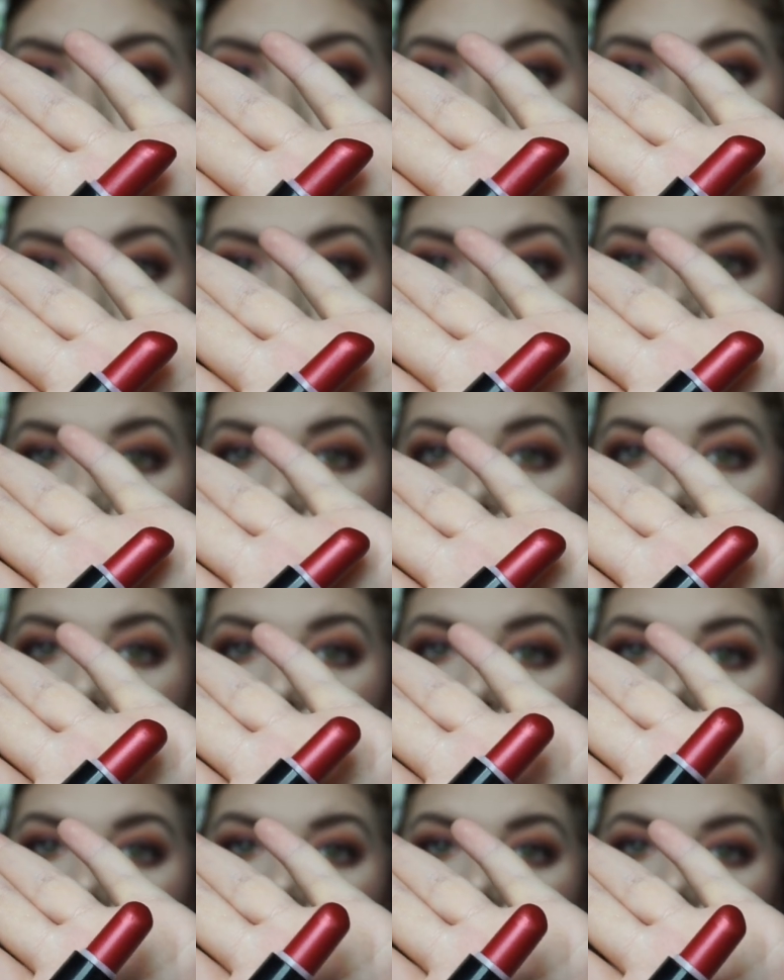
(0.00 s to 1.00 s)
so excited to be
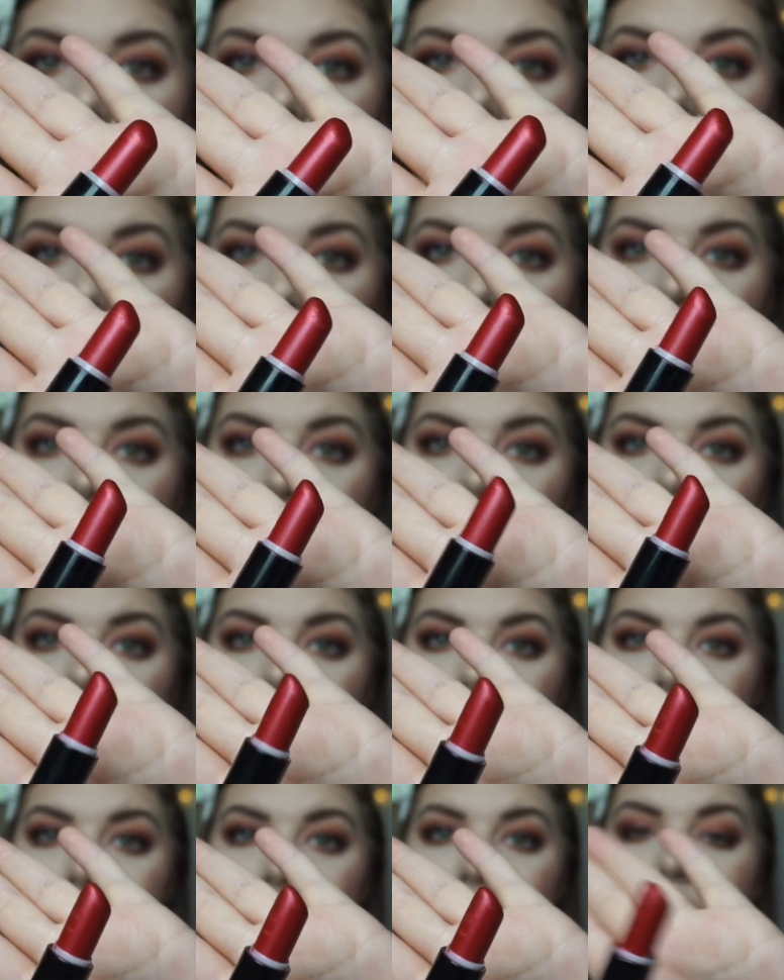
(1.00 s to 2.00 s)
panning this
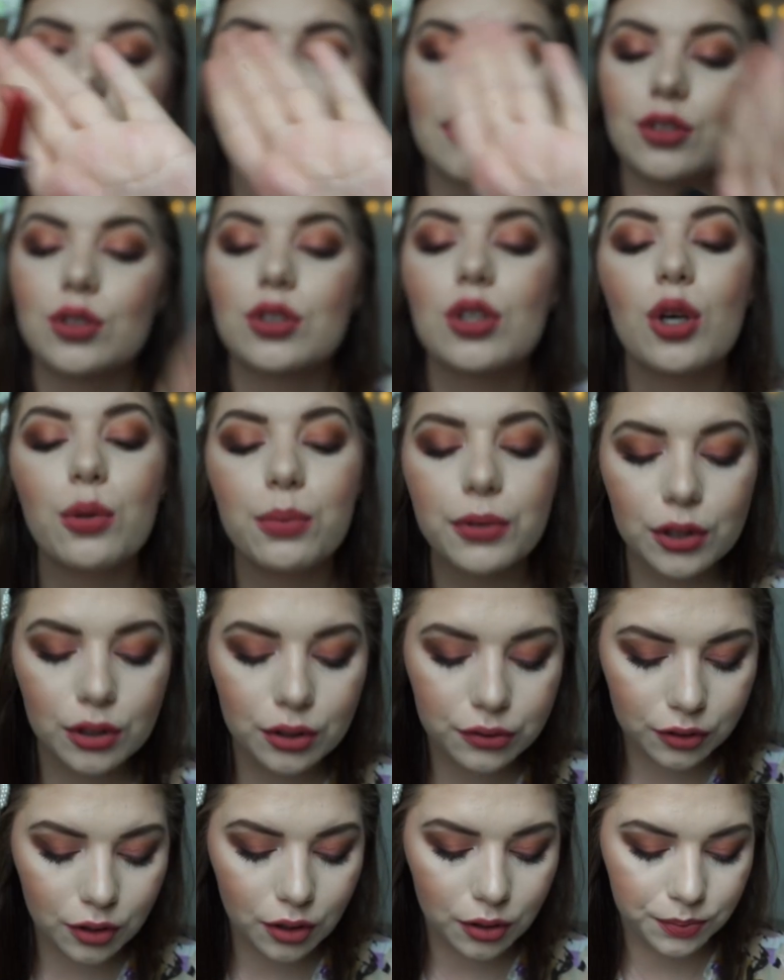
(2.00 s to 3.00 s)
because it is so
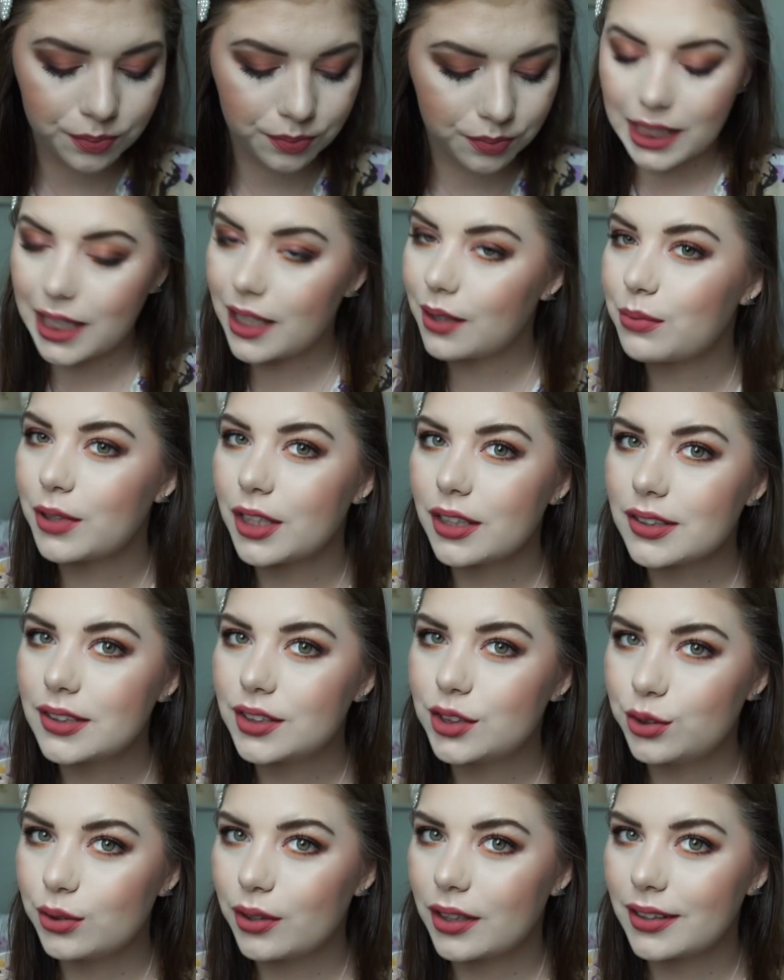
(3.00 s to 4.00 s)
beautiful. I'm not
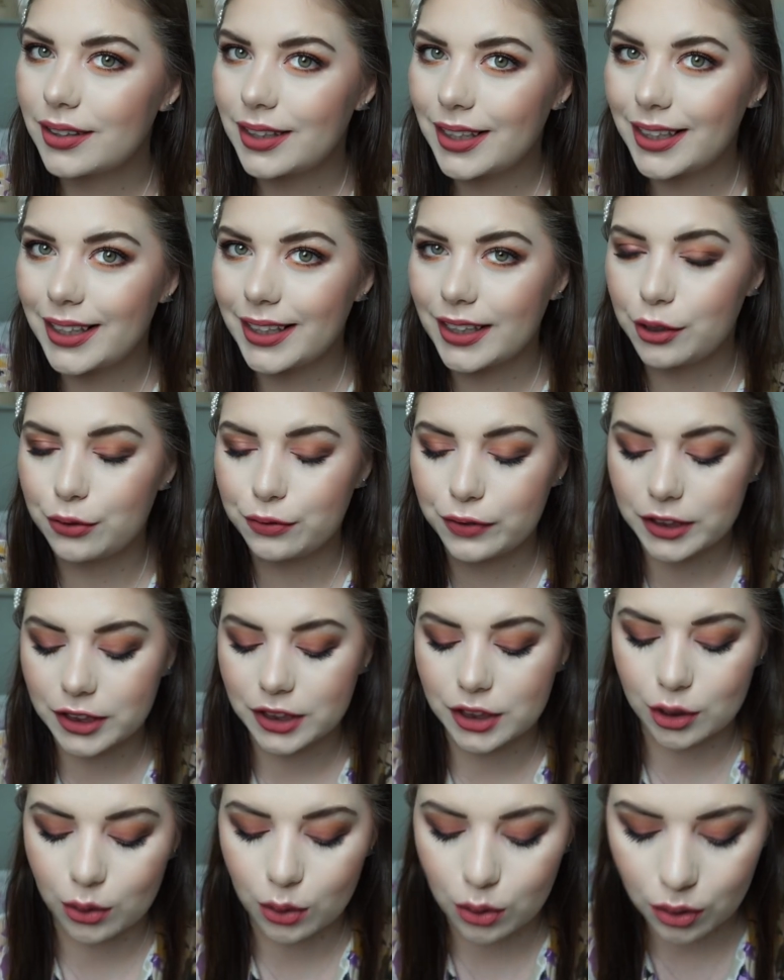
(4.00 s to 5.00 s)
sure that I can
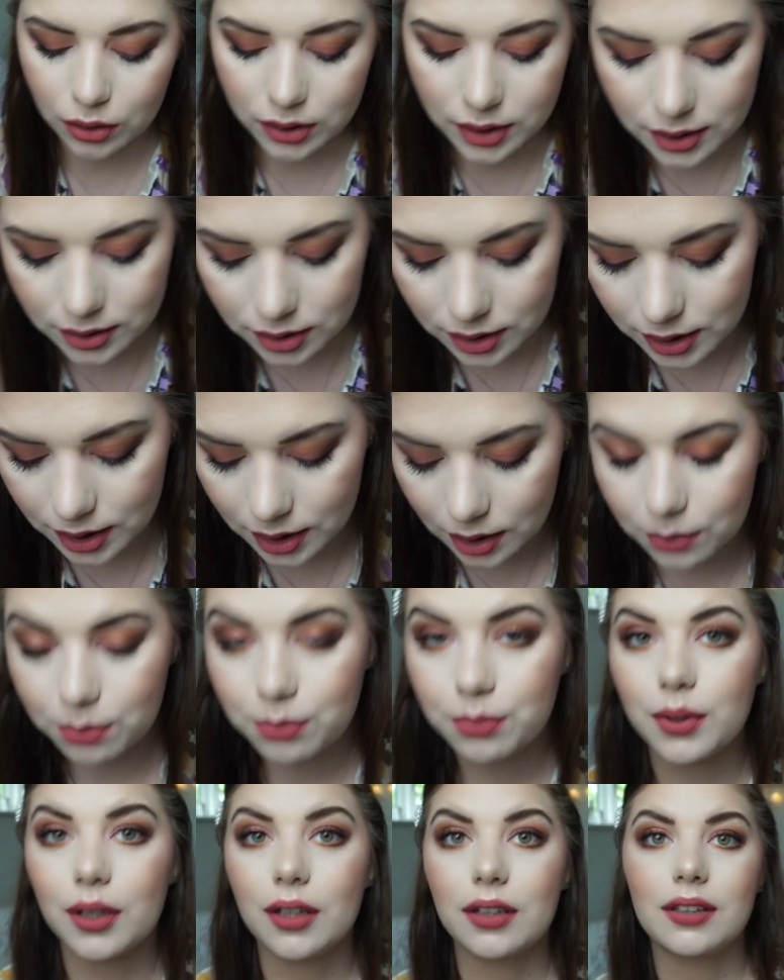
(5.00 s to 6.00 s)
finish it all this year,
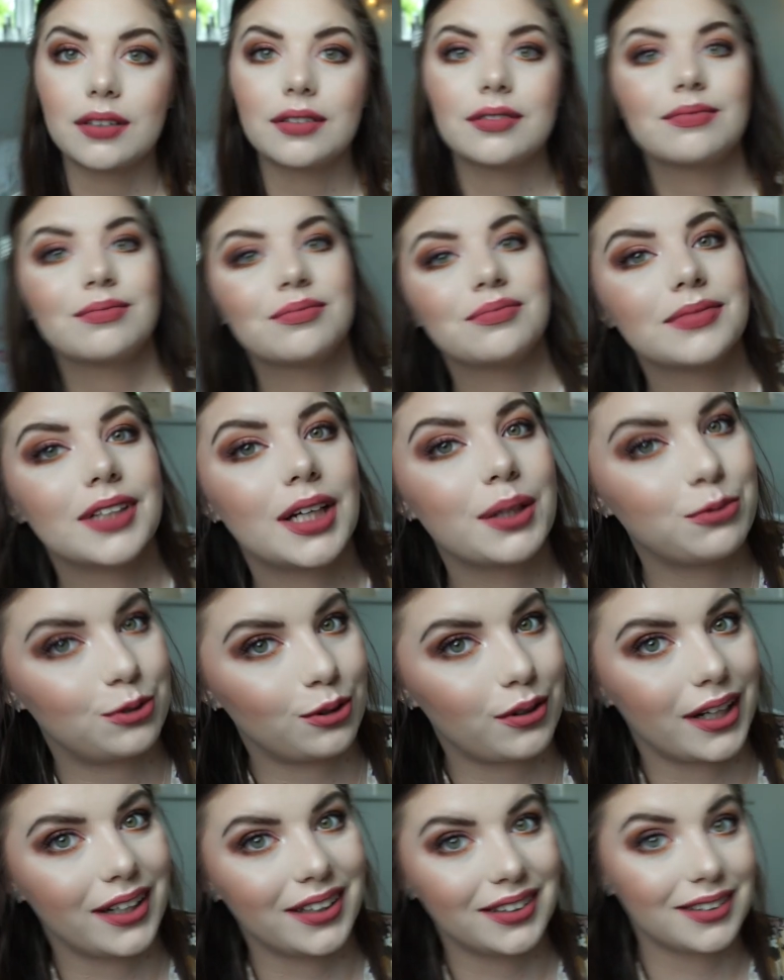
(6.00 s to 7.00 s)
but I'm
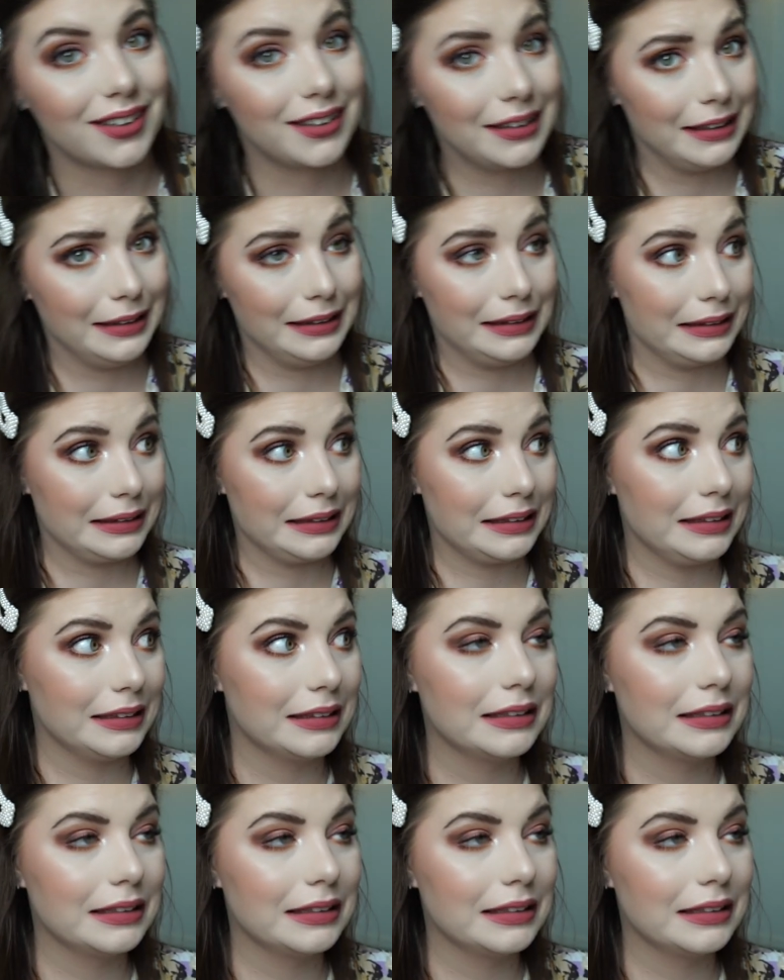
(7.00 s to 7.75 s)
trying at least.